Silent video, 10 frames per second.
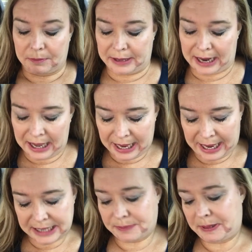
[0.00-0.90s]
But I
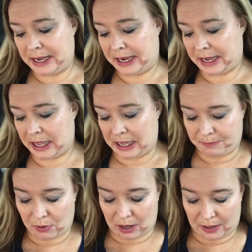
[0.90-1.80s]
had to pick
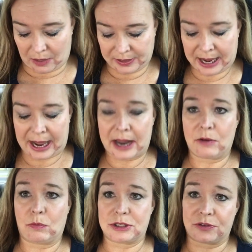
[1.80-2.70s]
up, well, all they
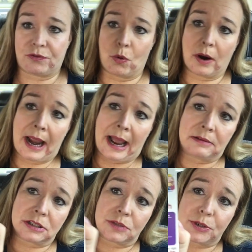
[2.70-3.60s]
had was the 4
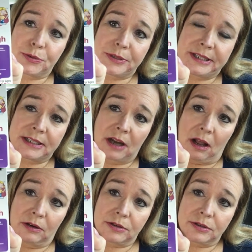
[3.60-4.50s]
ounces, which was
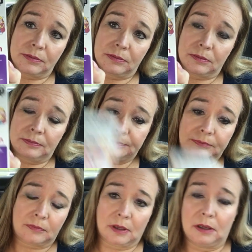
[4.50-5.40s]
$6.
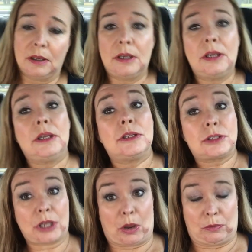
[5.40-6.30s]

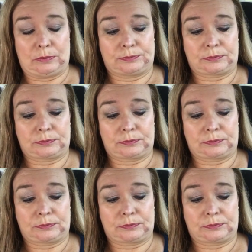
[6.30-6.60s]
So,